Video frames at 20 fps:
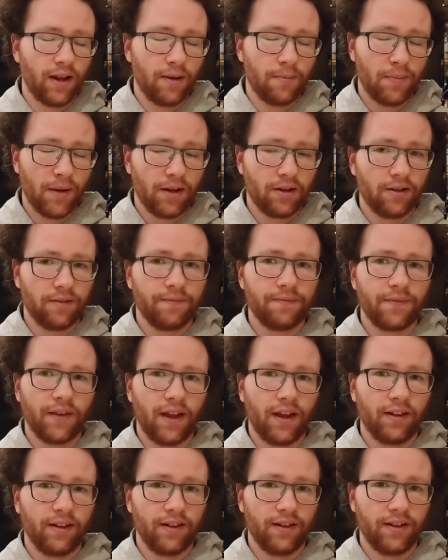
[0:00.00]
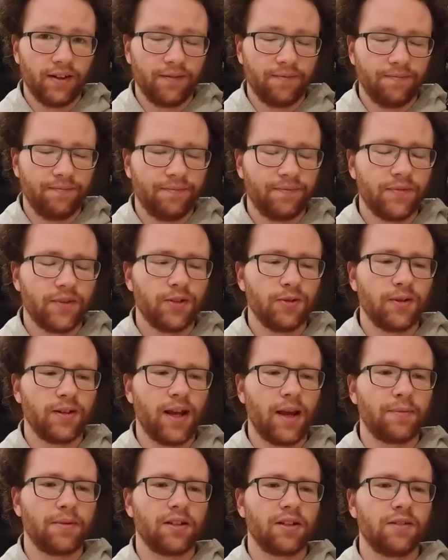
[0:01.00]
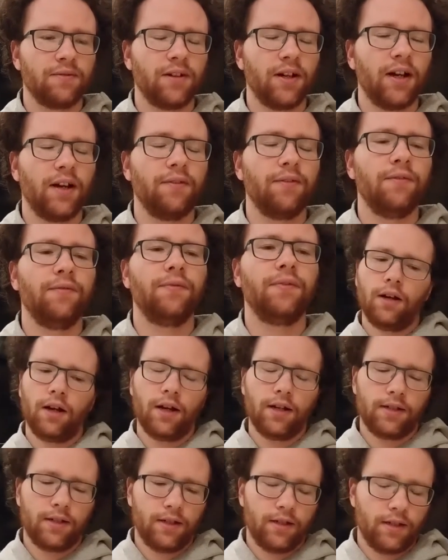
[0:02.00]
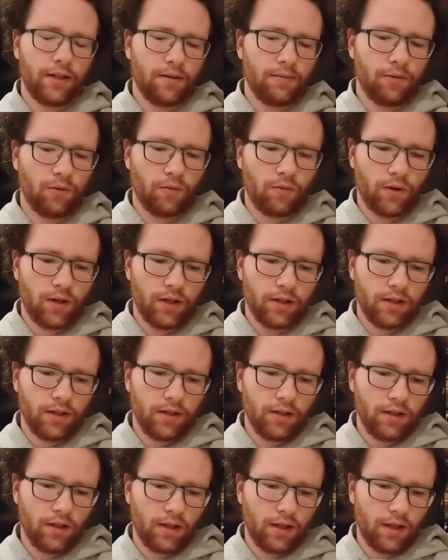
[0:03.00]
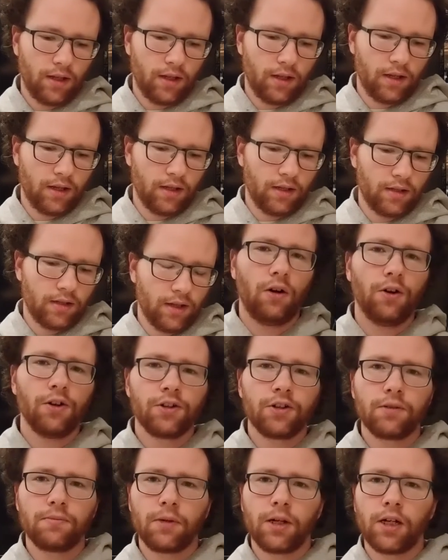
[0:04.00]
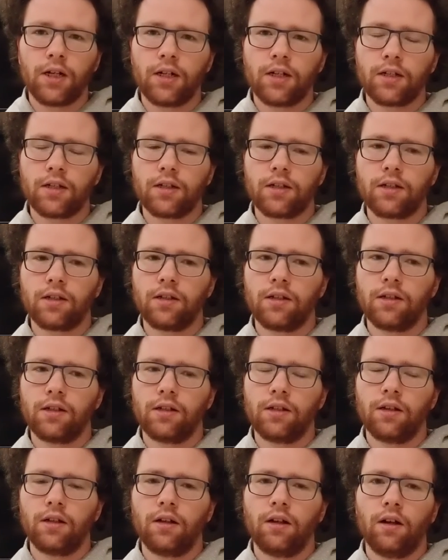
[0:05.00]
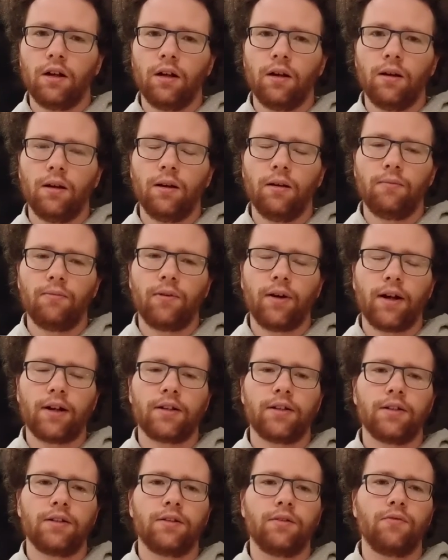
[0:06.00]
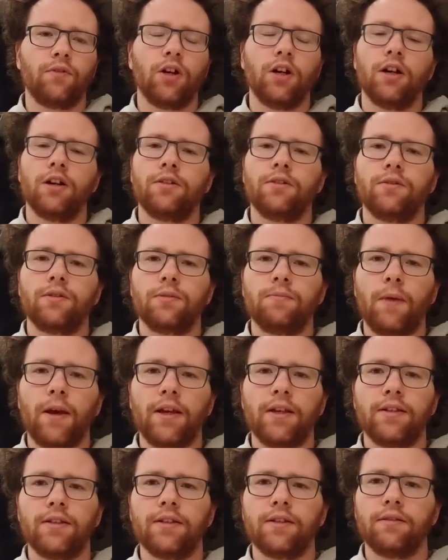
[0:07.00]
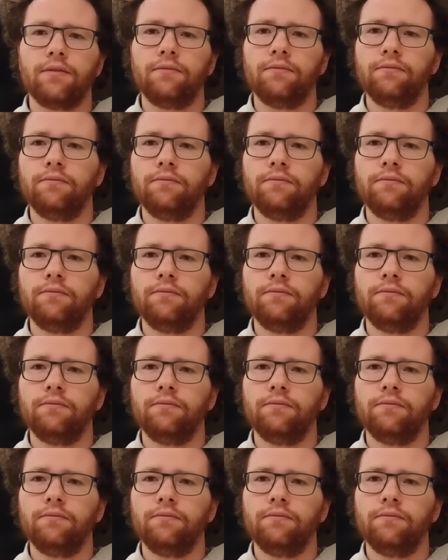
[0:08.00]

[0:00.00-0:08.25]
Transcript: get better and learn to adapt to survive. Idea number one is on-demand practice and rehearsal space.